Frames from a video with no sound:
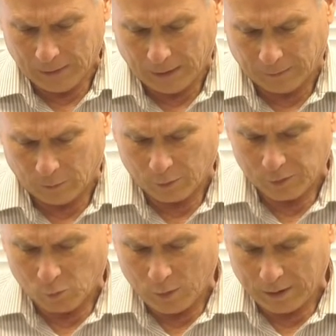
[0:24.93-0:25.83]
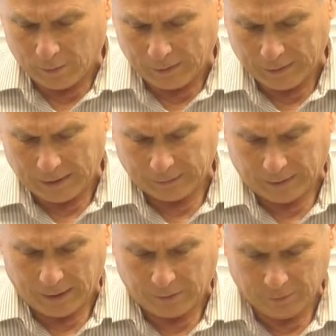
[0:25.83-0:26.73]
And there was a widow in that
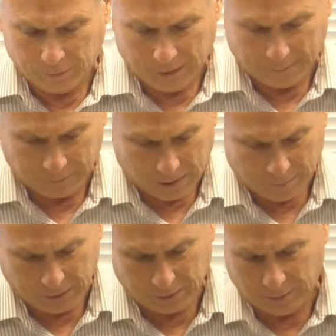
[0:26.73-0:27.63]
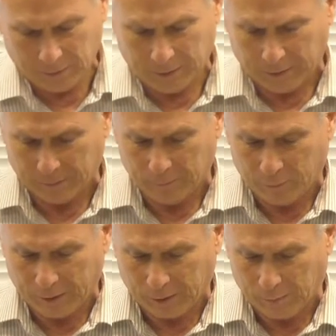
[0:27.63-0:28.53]
town who kept coming to him
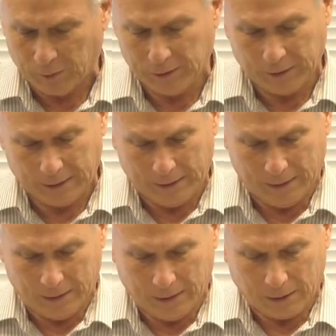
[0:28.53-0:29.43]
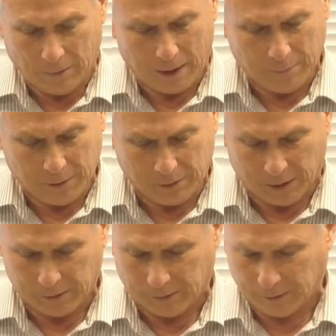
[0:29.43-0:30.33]
with the plea, Grant me
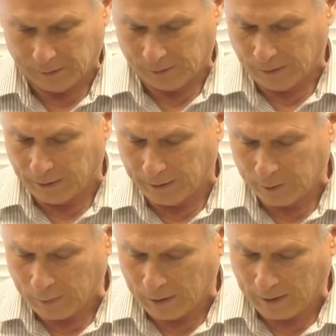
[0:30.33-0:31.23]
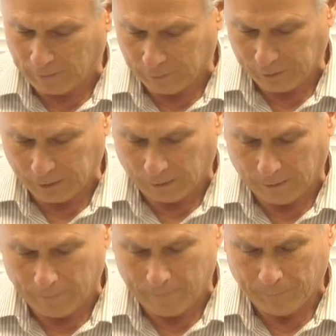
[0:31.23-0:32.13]
justice against my
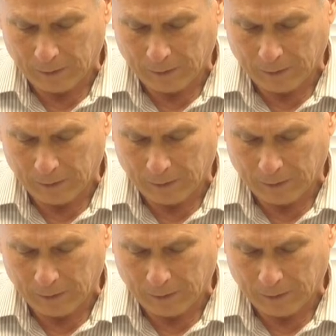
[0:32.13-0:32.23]
adversary.